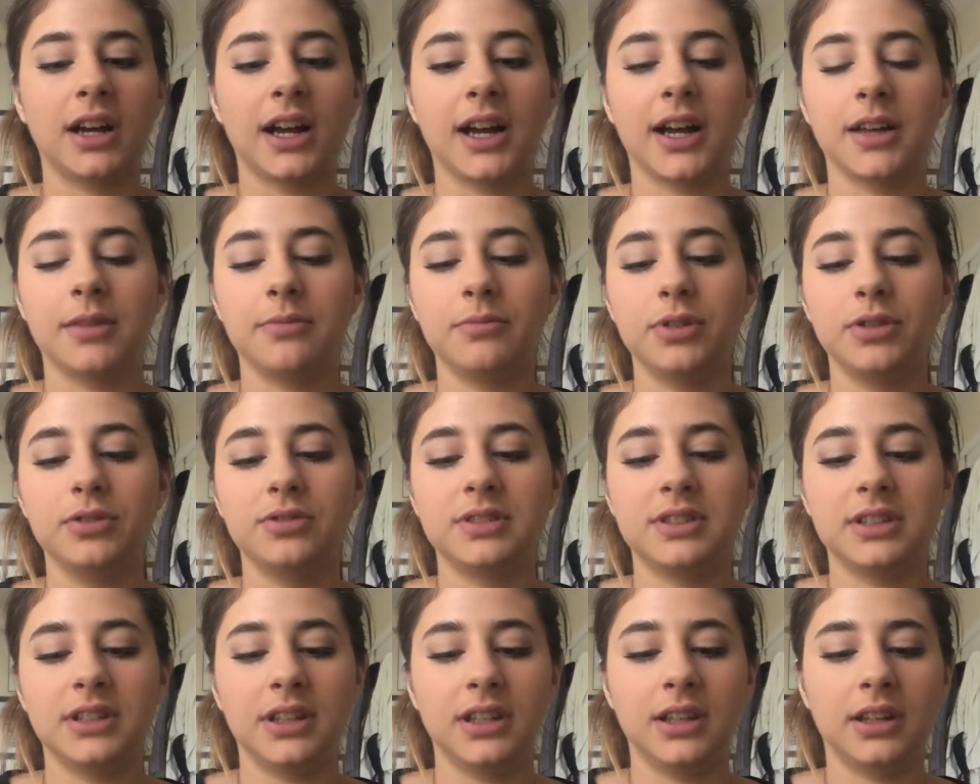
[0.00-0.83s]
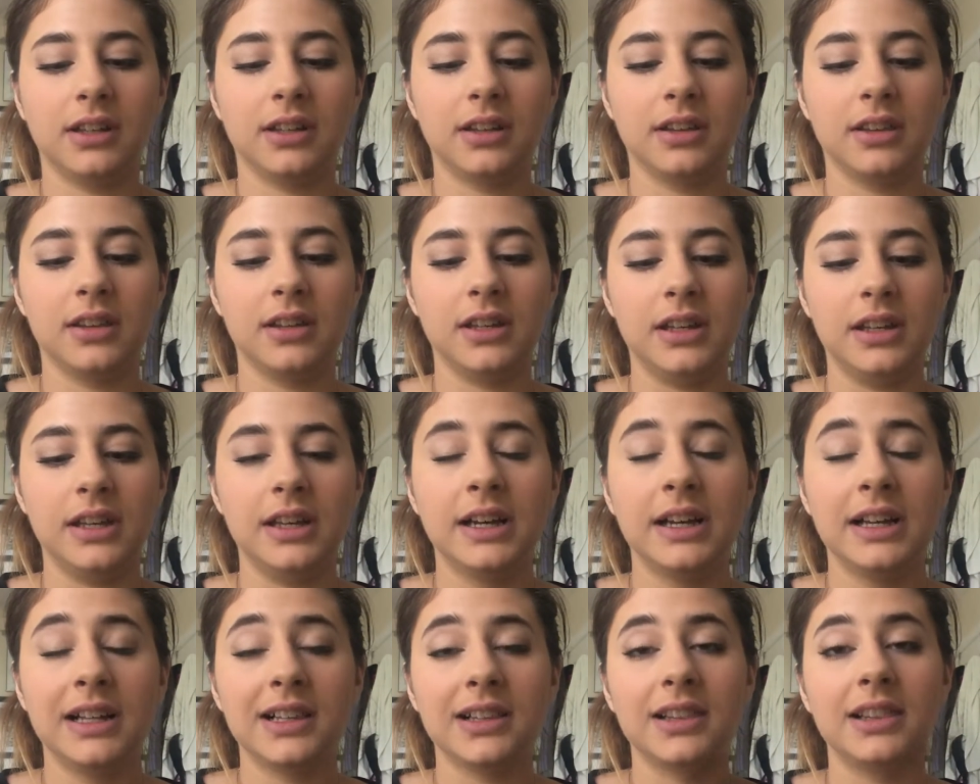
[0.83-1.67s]
I'm using the
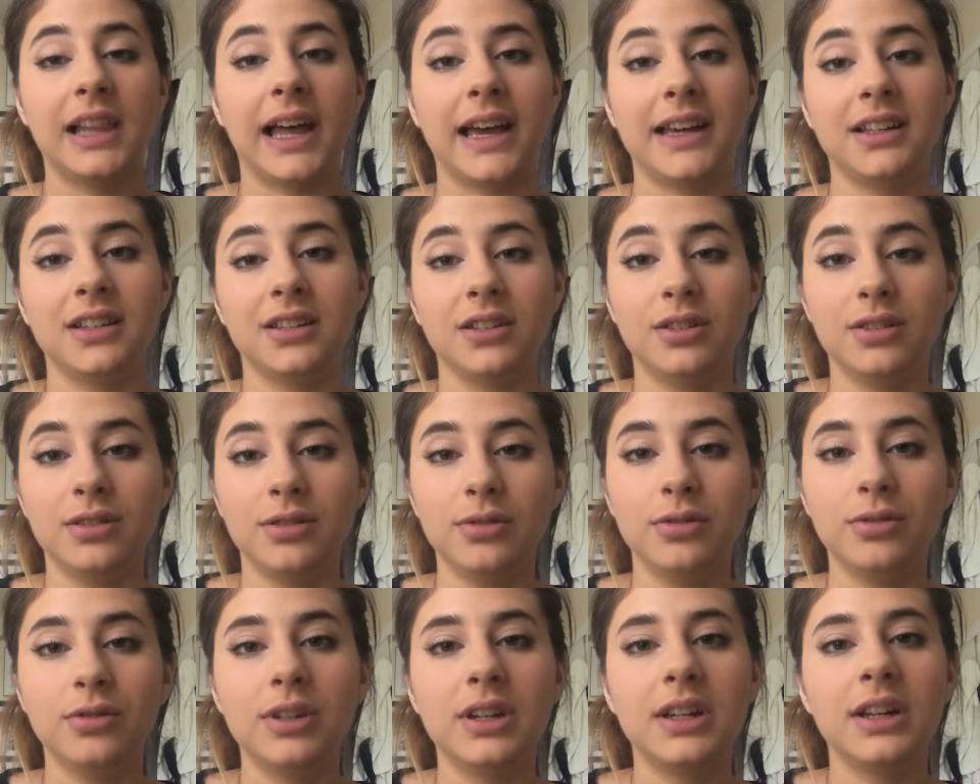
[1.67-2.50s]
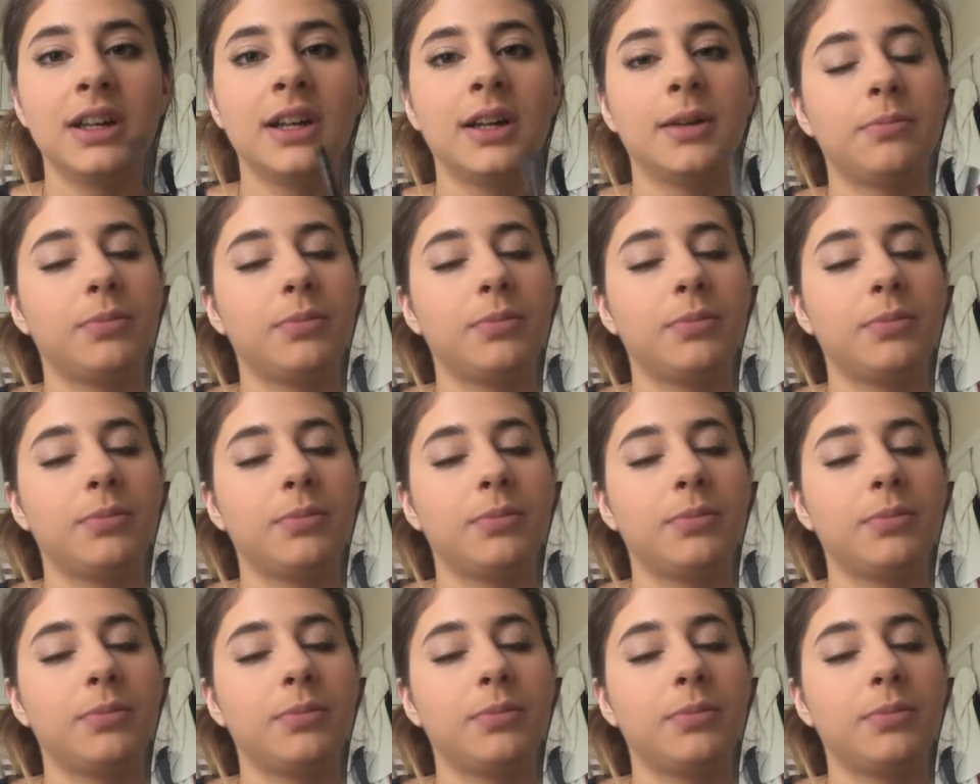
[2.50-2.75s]
light nude,